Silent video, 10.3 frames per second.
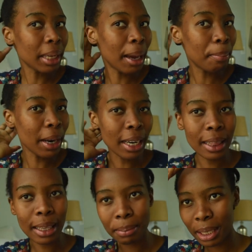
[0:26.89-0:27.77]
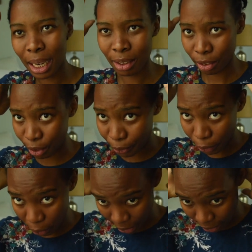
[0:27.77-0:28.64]
I braided them down just
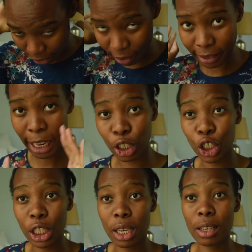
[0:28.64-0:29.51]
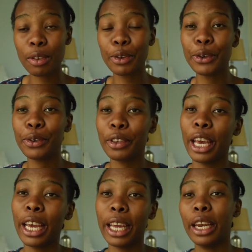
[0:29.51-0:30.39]
4 little sections because
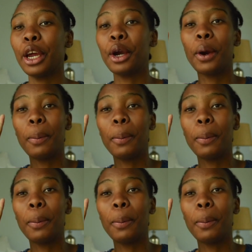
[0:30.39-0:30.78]
they're in a